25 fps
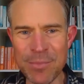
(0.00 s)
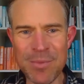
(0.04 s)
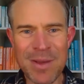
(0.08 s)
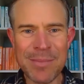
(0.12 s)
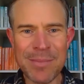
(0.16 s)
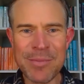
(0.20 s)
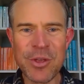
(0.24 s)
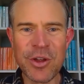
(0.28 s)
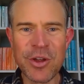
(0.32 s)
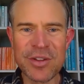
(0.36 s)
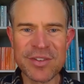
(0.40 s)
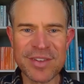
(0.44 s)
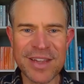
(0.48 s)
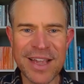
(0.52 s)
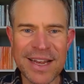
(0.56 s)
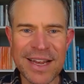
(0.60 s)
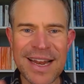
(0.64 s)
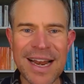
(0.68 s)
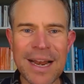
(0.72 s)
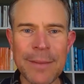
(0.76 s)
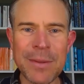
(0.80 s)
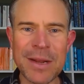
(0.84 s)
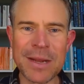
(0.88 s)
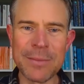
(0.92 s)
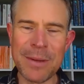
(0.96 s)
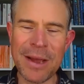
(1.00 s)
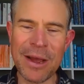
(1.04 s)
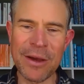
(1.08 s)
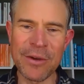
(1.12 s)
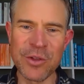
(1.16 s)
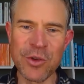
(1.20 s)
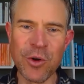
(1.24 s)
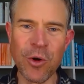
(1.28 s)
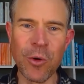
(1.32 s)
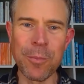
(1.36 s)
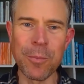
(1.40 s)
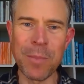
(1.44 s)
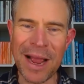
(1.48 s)
Maybe you could say a little bit about
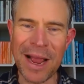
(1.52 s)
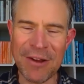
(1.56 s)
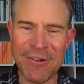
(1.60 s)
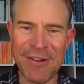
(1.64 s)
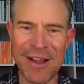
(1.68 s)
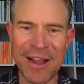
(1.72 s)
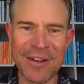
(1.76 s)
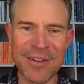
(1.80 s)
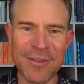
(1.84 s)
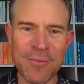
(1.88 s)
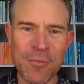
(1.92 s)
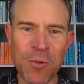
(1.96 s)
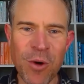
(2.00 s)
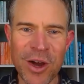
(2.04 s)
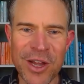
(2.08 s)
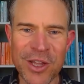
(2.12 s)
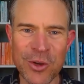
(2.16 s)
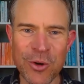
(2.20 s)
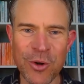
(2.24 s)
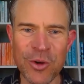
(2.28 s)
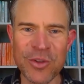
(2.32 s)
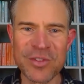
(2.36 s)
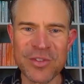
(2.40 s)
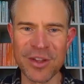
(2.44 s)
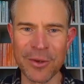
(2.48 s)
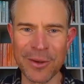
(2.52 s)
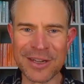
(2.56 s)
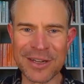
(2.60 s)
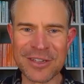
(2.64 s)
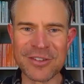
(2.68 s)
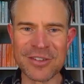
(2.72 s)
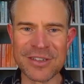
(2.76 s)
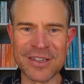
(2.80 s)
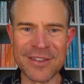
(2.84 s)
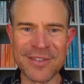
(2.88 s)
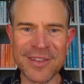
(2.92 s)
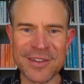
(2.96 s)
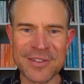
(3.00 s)
your background and why you're so
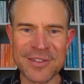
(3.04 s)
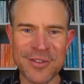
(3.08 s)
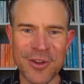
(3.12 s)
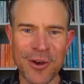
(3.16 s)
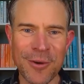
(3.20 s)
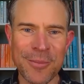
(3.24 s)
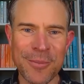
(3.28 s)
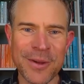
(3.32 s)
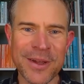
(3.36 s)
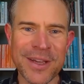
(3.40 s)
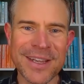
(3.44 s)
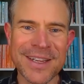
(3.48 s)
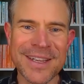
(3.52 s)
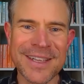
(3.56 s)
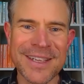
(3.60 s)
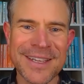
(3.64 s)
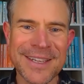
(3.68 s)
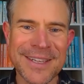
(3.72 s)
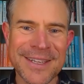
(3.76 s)
interested in this topic.